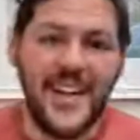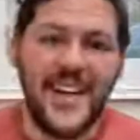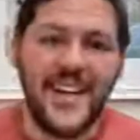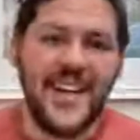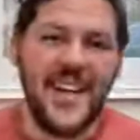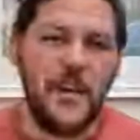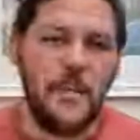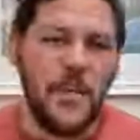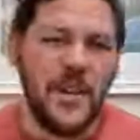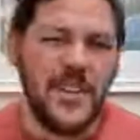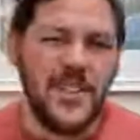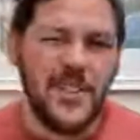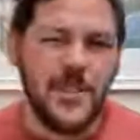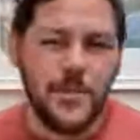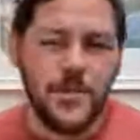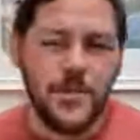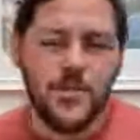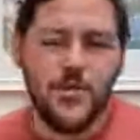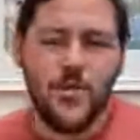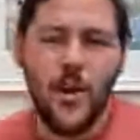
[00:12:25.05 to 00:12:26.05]
Get my
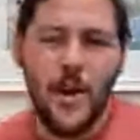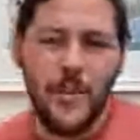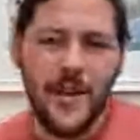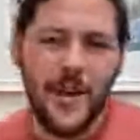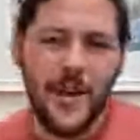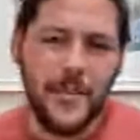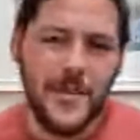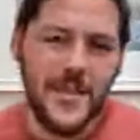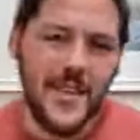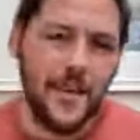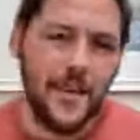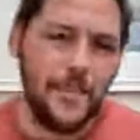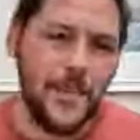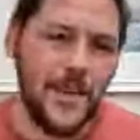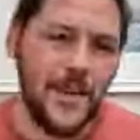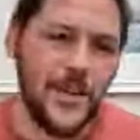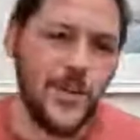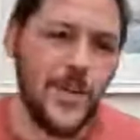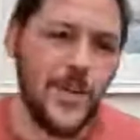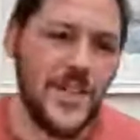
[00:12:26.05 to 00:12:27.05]
subscriber numbers up,
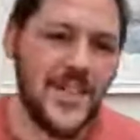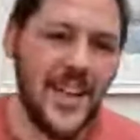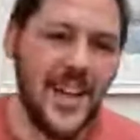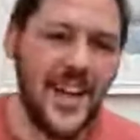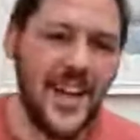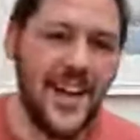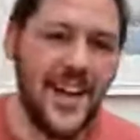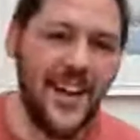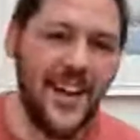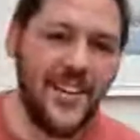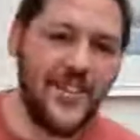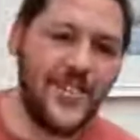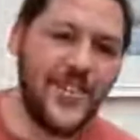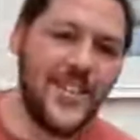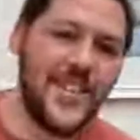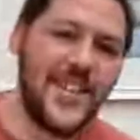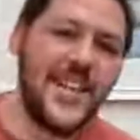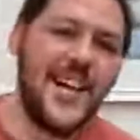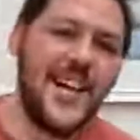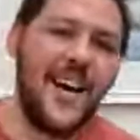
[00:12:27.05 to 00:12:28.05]
because once I hit
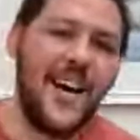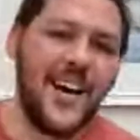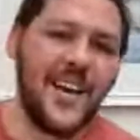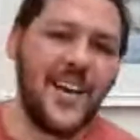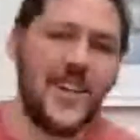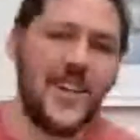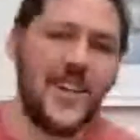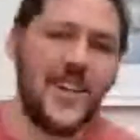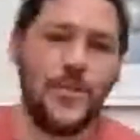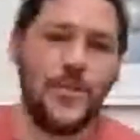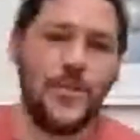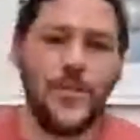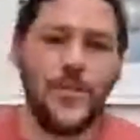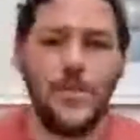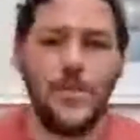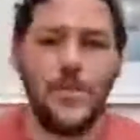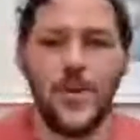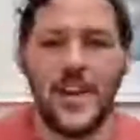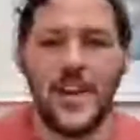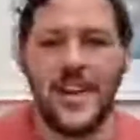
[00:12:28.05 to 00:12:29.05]
100, I can do a few
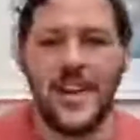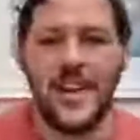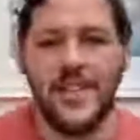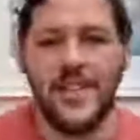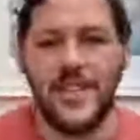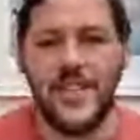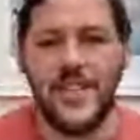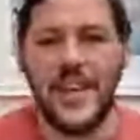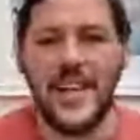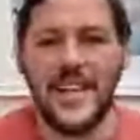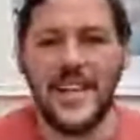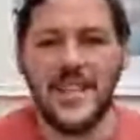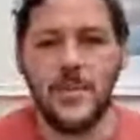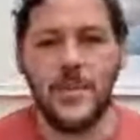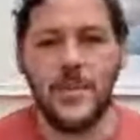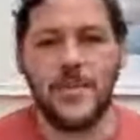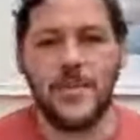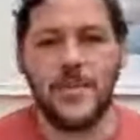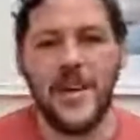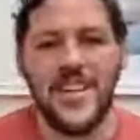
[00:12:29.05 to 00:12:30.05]
more clever things
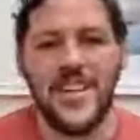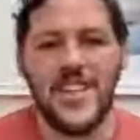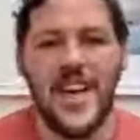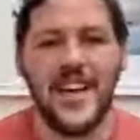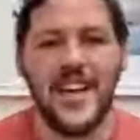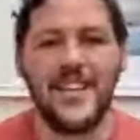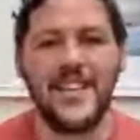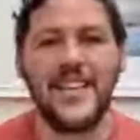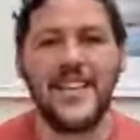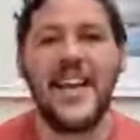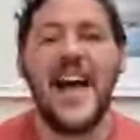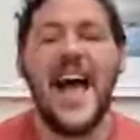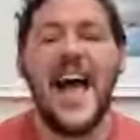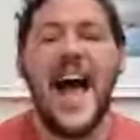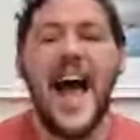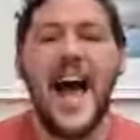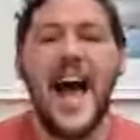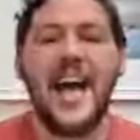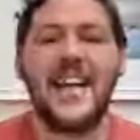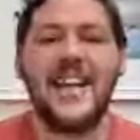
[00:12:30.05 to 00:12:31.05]
with my channel.
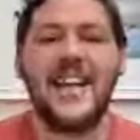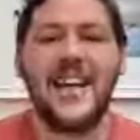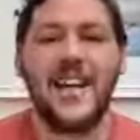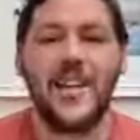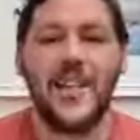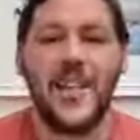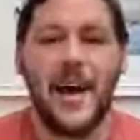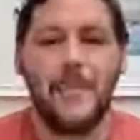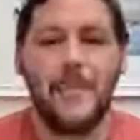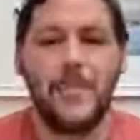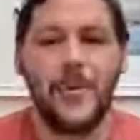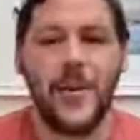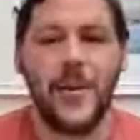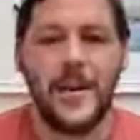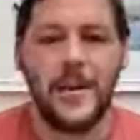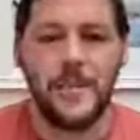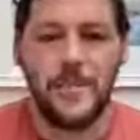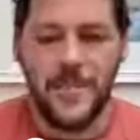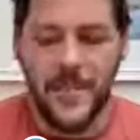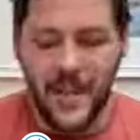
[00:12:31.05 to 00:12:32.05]
And at that point,
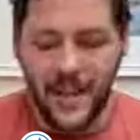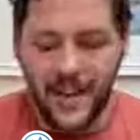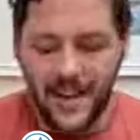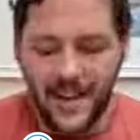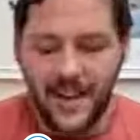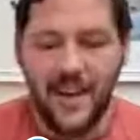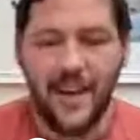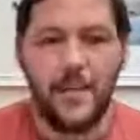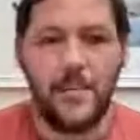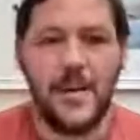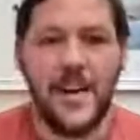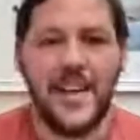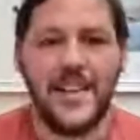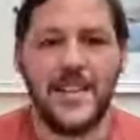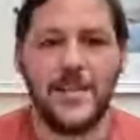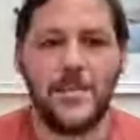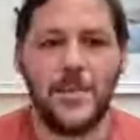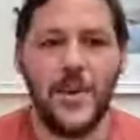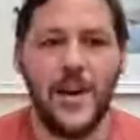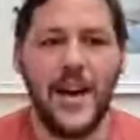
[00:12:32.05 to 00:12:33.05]
I plan to
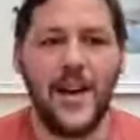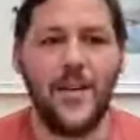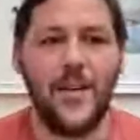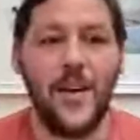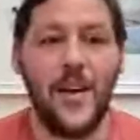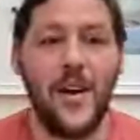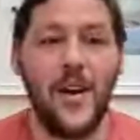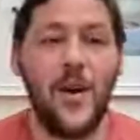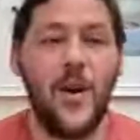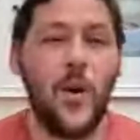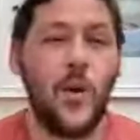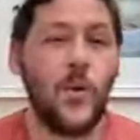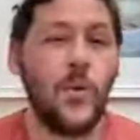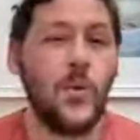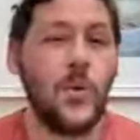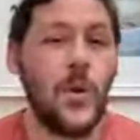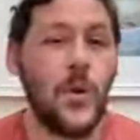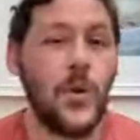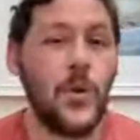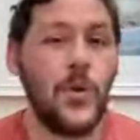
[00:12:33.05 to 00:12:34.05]
put out a whole
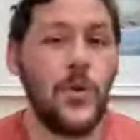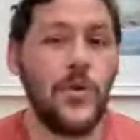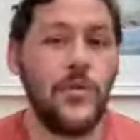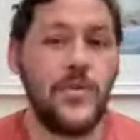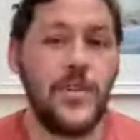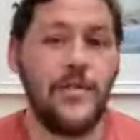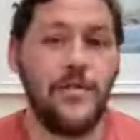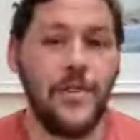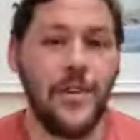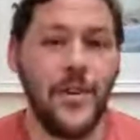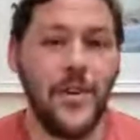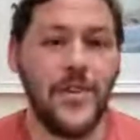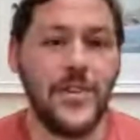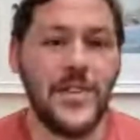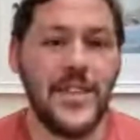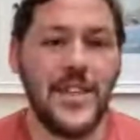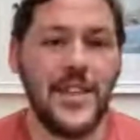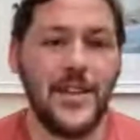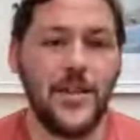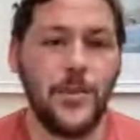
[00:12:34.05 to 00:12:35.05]
load of different
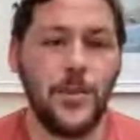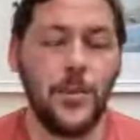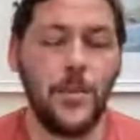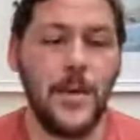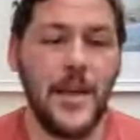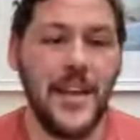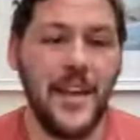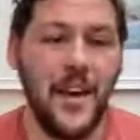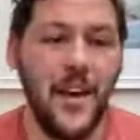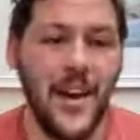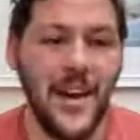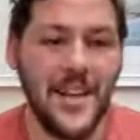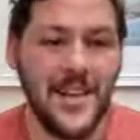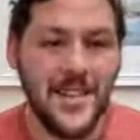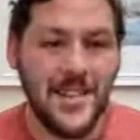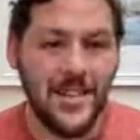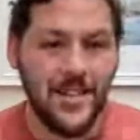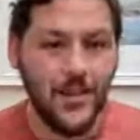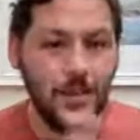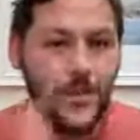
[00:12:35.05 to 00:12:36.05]
content that will be
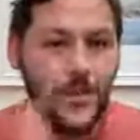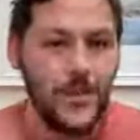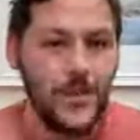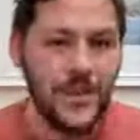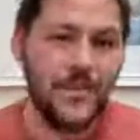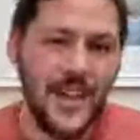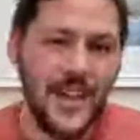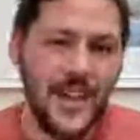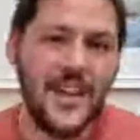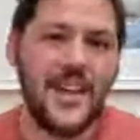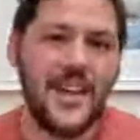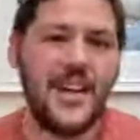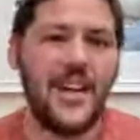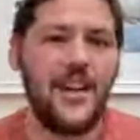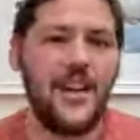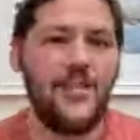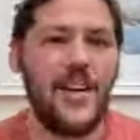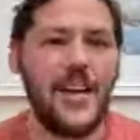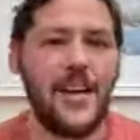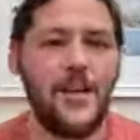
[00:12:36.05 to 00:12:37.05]
exclusively
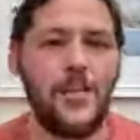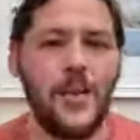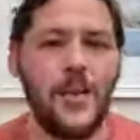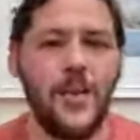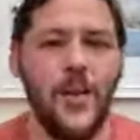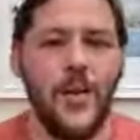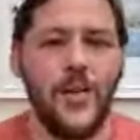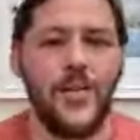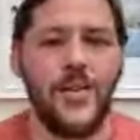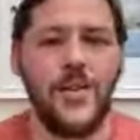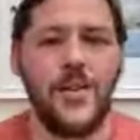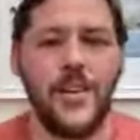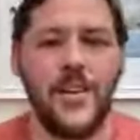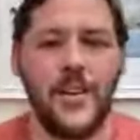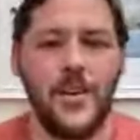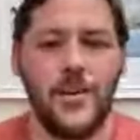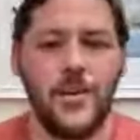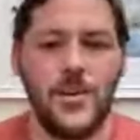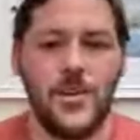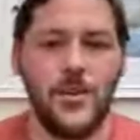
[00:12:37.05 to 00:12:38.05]
available on
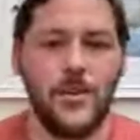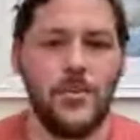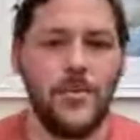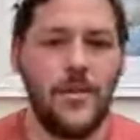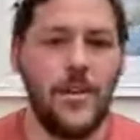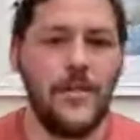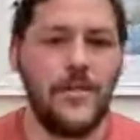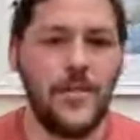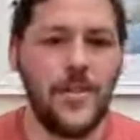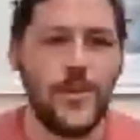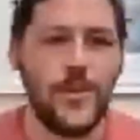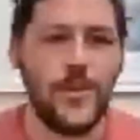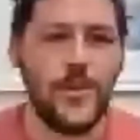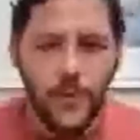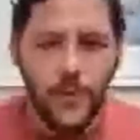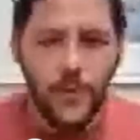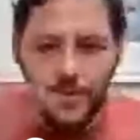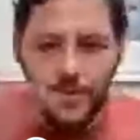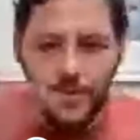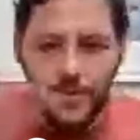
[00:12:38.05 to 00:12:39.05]
YouTube rather than all
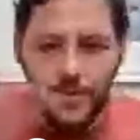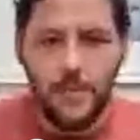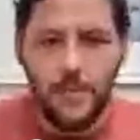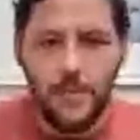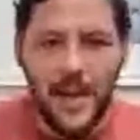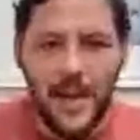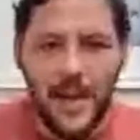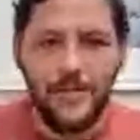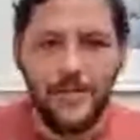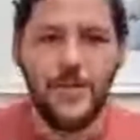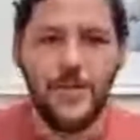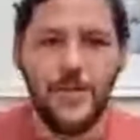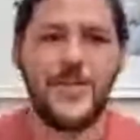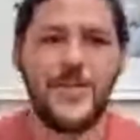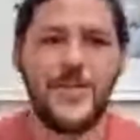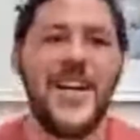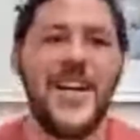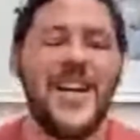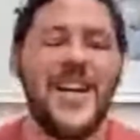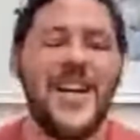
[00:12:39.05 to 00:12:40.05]
of the other platforms.
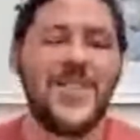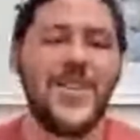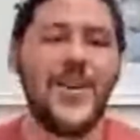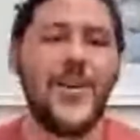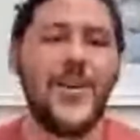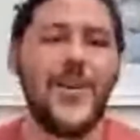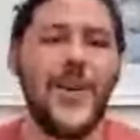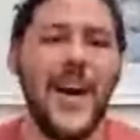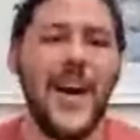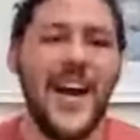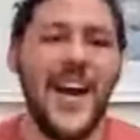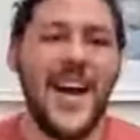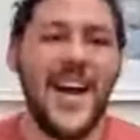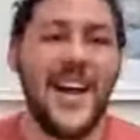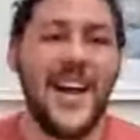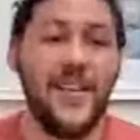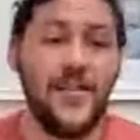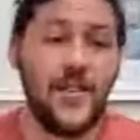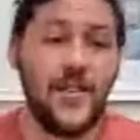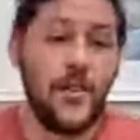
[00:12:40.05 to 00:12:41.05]
So
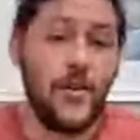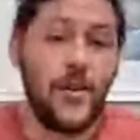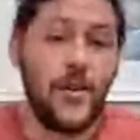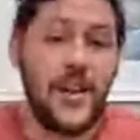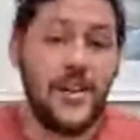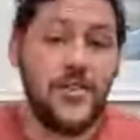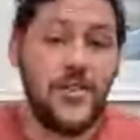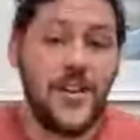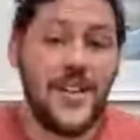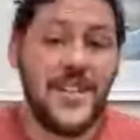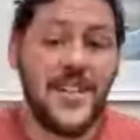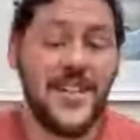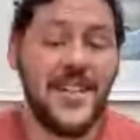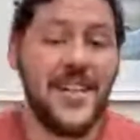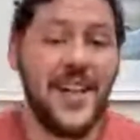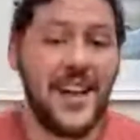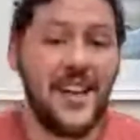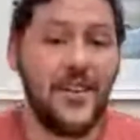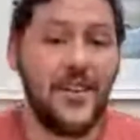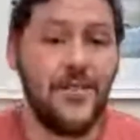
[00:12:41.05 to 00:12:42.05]
if you're interested
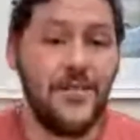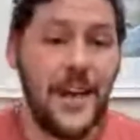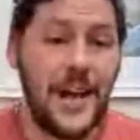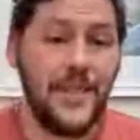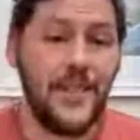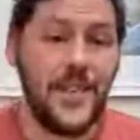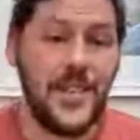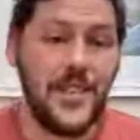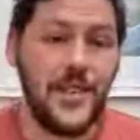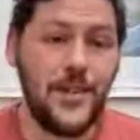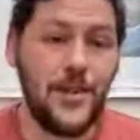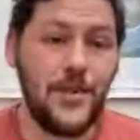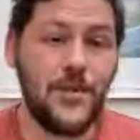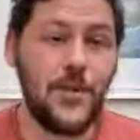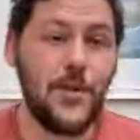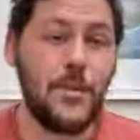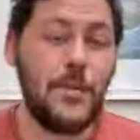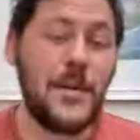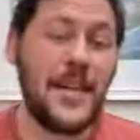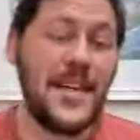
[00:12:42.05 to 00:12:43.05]
and you found this
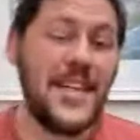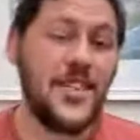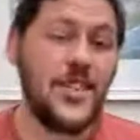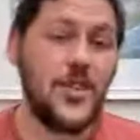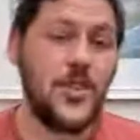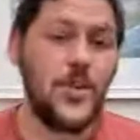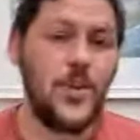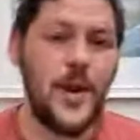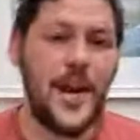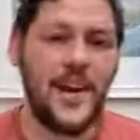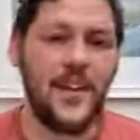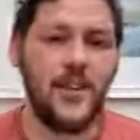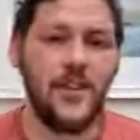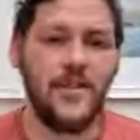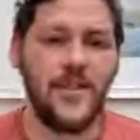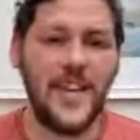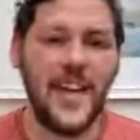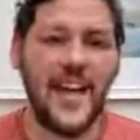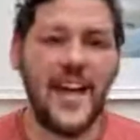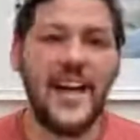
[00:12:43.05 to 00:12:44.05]
useful, please do head over
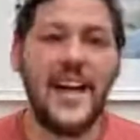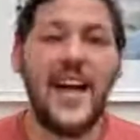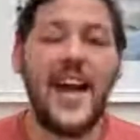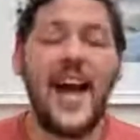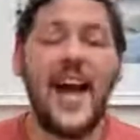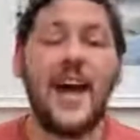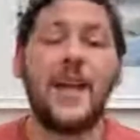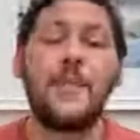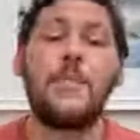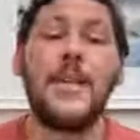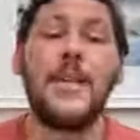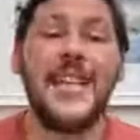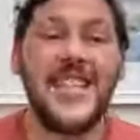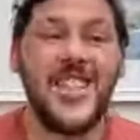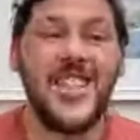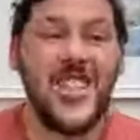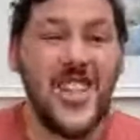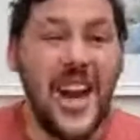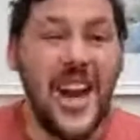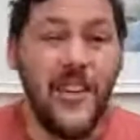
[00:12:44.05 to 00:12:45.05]
there, and please
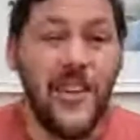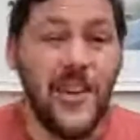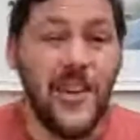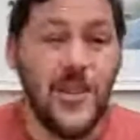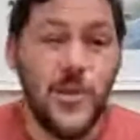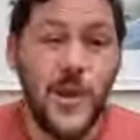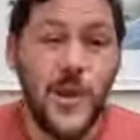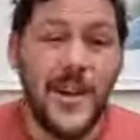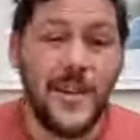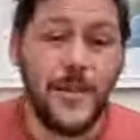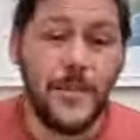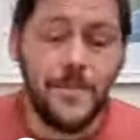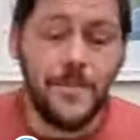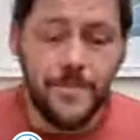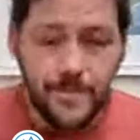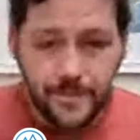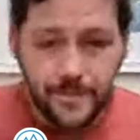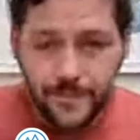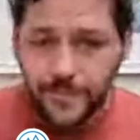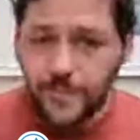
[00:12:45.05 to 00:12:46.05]
share it as well,
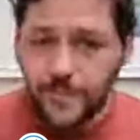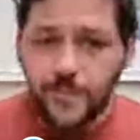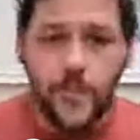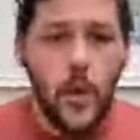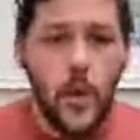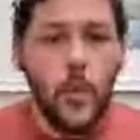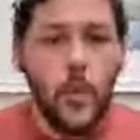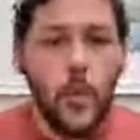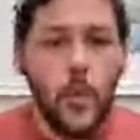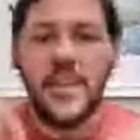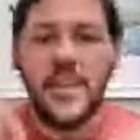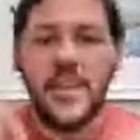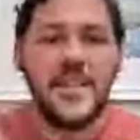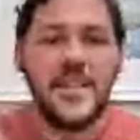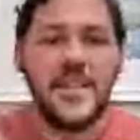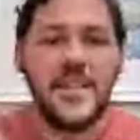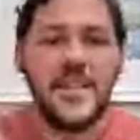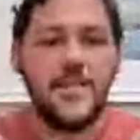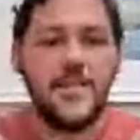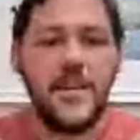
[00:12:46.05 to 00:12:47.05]
whether that's
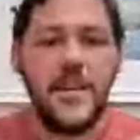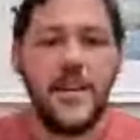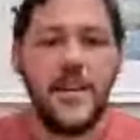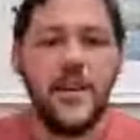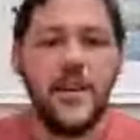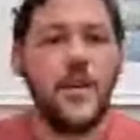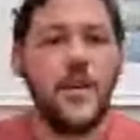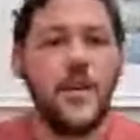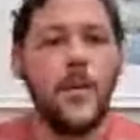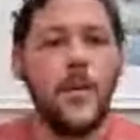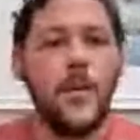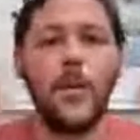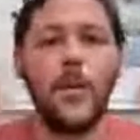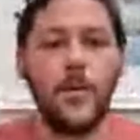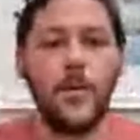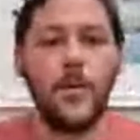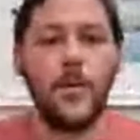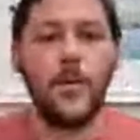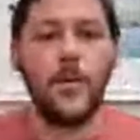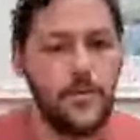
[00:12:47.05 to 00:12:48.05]
this video
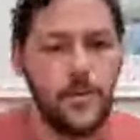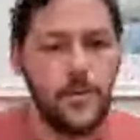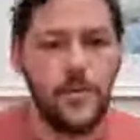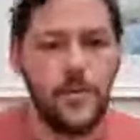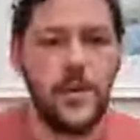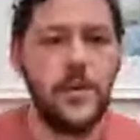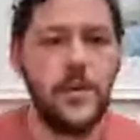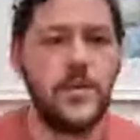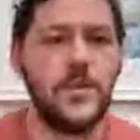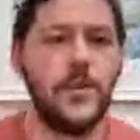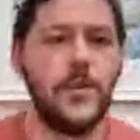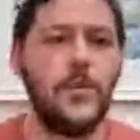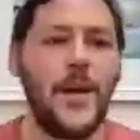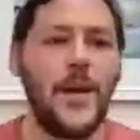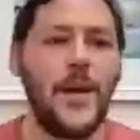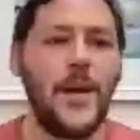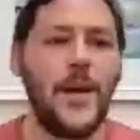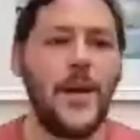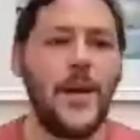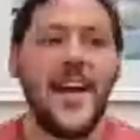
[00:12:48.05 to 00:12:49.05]
or through the YouTube
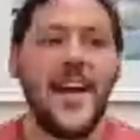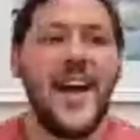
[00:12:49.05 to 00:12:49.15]
link,